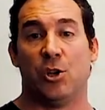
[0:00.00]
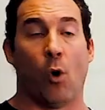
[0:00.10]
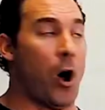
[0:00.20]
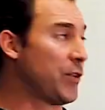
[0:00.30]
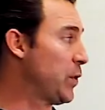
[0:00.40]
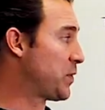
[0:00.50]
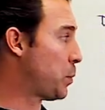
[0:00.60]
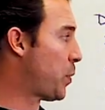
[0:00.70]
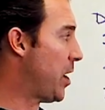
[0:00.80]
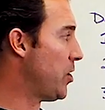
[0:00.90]
You also have
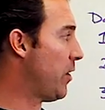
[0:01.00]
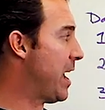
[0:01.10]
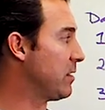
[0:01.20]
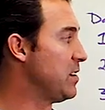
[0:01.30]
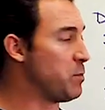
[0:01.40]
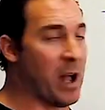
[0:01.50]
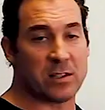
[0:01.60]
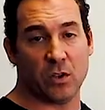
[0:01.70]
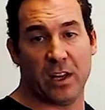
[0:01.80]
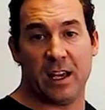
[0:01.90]
to prepare your athletes
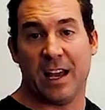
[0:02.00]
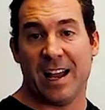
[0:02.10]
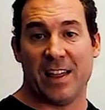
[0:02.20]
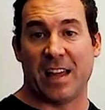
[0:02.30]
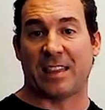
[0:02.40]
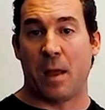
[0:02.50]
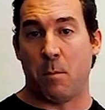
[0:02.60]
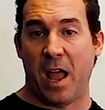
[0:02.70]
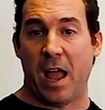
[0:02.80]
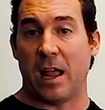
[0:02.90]
mentally that they
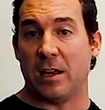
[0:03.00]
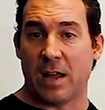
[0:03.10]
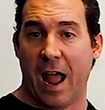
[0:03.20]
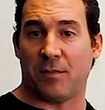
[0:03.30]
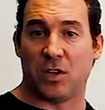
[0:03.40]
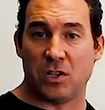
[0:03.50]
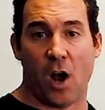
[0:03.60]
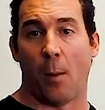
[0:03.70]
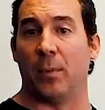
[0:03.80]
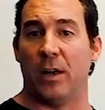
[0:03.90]
may have to
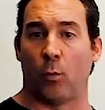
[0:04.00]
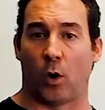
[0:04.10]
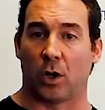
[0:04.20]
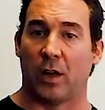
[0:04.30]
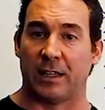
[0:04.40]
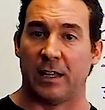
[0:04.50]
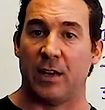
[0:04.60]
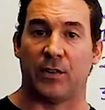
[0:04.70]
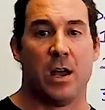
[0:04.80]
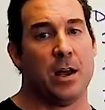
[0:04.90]
dump in work like
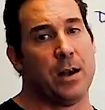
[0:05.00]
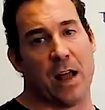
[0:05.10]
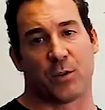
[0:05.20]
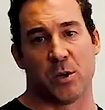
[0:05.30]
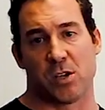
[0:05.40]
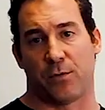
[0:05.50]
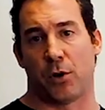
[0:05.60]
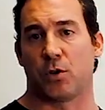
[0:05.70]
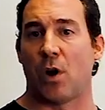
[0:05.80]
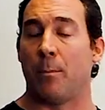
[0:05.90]
this. Not so much in the
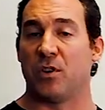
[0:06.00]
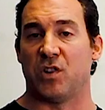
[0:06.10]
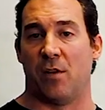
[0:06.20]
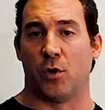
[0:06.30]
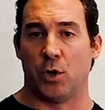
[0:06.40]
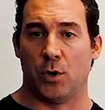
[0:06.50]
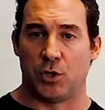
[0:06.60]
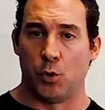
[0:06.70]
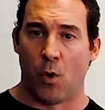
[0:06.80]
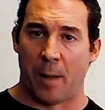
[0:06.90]
first rep, but say if we're
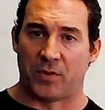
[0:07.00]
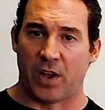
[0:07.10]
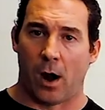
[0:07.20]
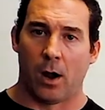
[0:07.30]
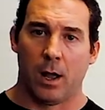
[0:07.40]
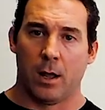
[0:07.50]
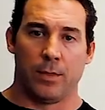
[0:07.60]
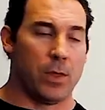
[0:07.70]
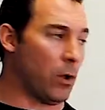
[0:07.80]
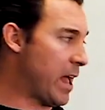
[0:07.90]
doing 2 reps there,
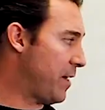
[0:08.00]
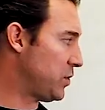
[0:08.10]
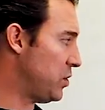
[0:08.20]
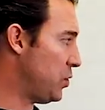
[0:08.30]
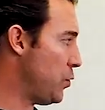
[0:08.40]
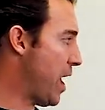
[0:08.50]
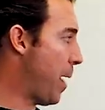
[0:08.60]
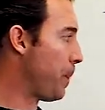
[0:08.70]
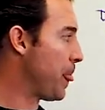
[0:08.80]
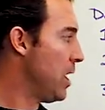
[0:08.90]
they'll have to do
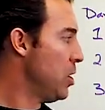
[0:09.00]
that.